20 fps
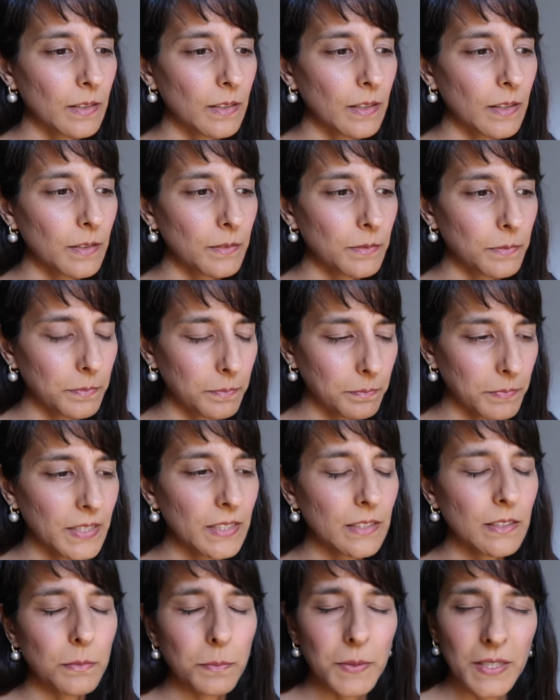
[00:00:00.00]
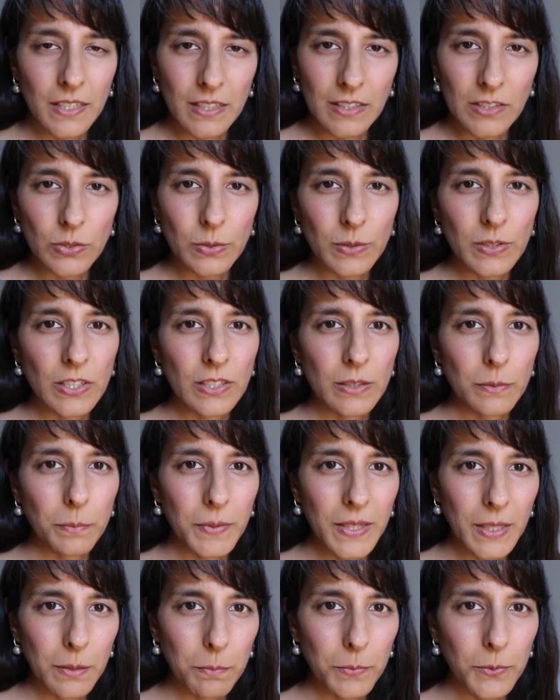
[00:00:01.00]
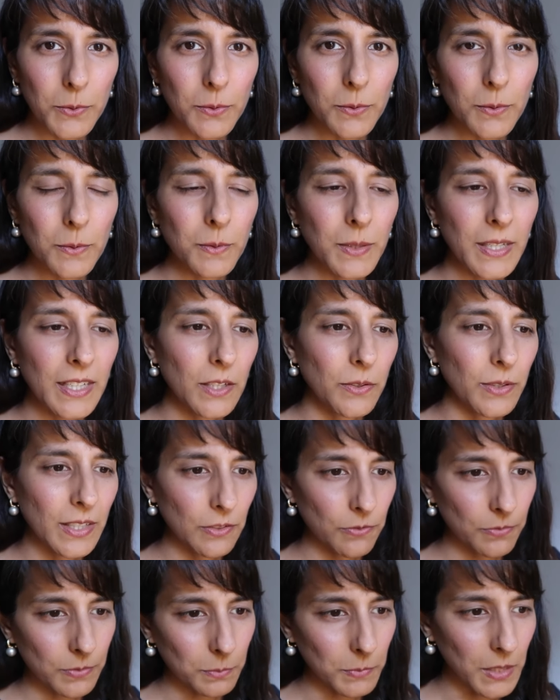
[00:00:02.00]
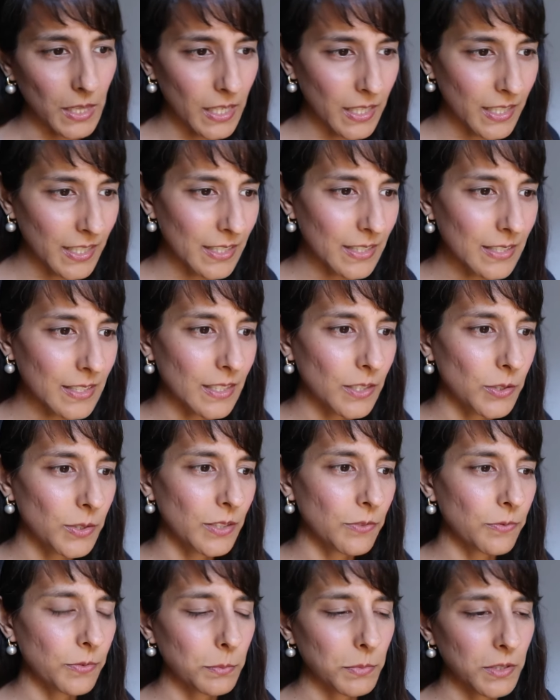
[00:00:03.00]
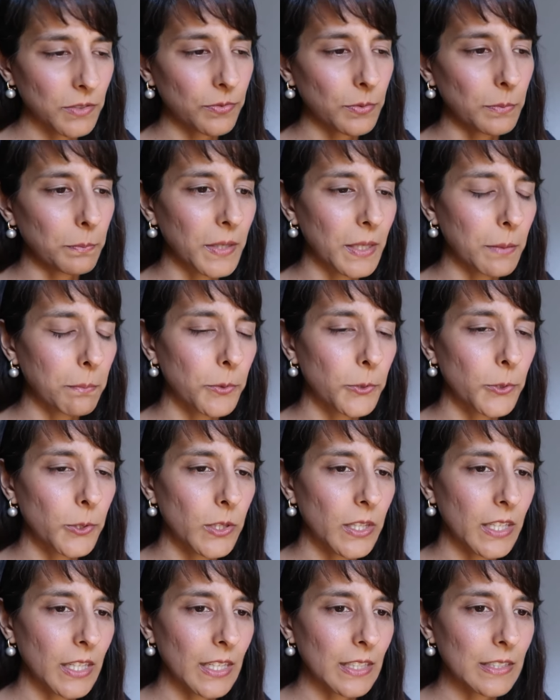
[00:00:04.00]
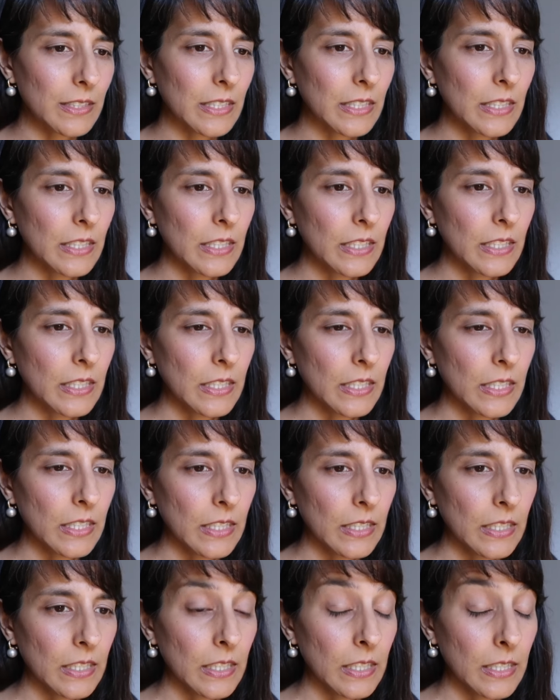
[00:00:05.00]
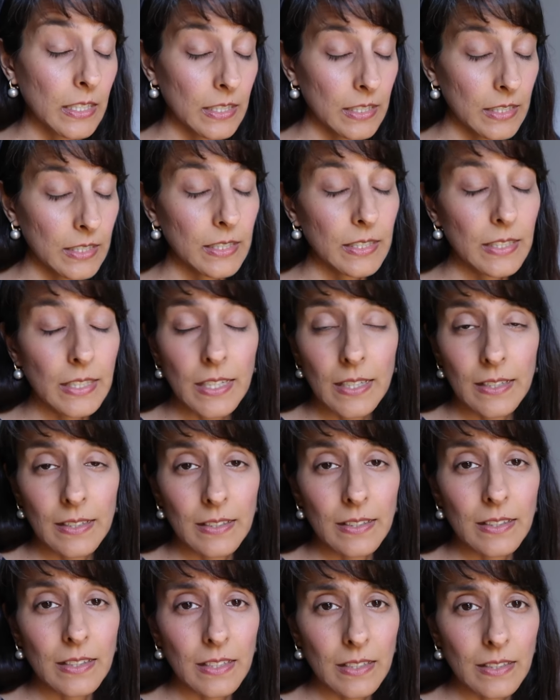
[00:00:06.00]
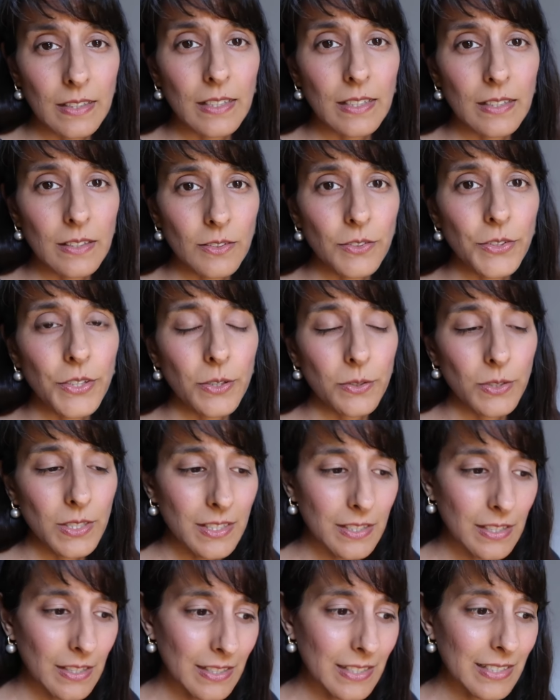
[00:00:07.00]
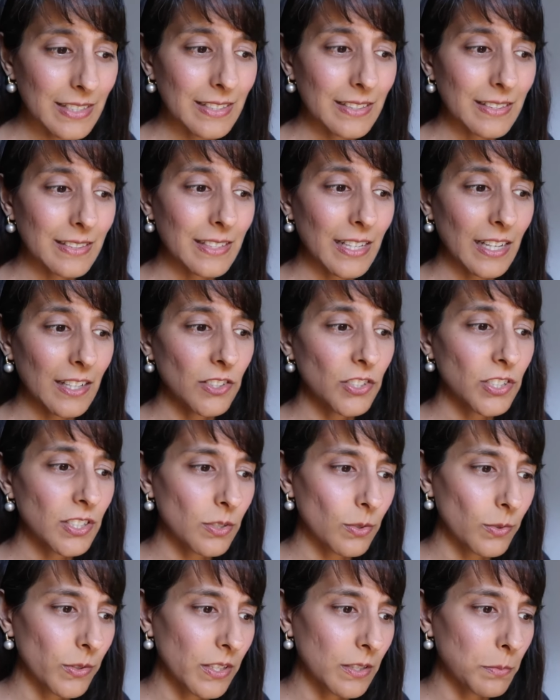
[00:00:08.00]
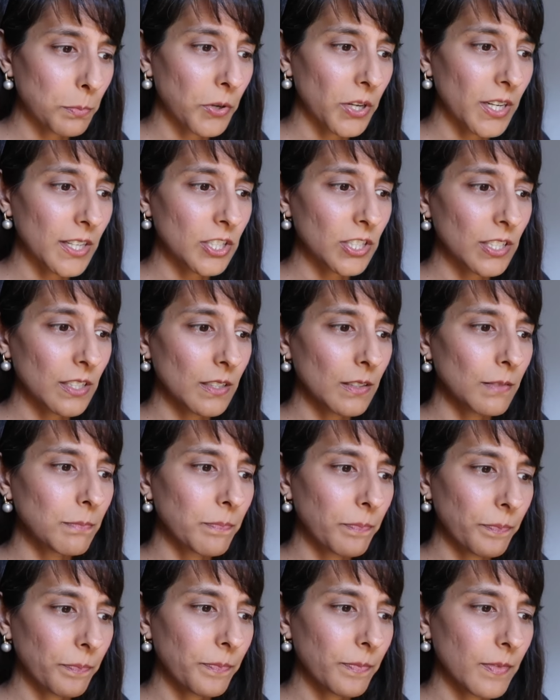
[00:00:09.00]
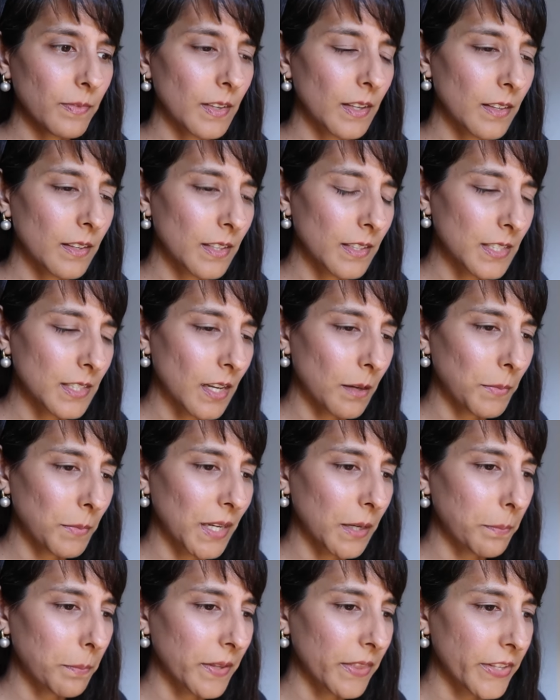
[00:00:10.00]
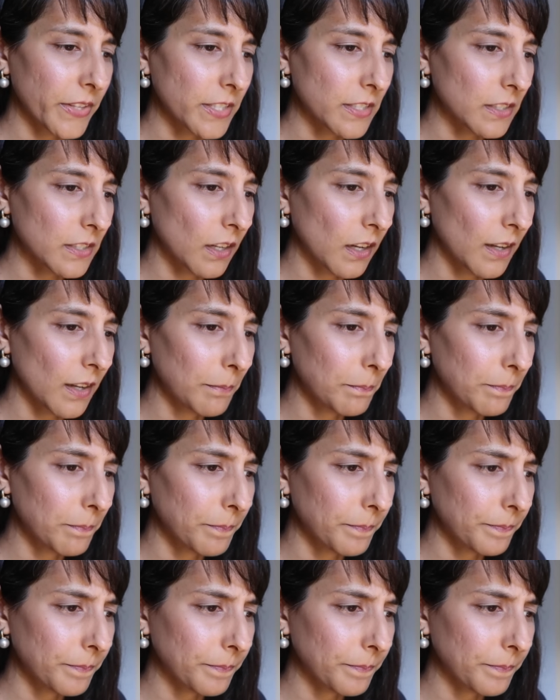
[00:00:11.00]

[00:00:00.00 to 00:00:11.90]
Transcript: I've been speaking to a lot of people, hearing from clients, hearing from different people that, yeah, there, there, there is this tension or this pressure that's coming up at this time.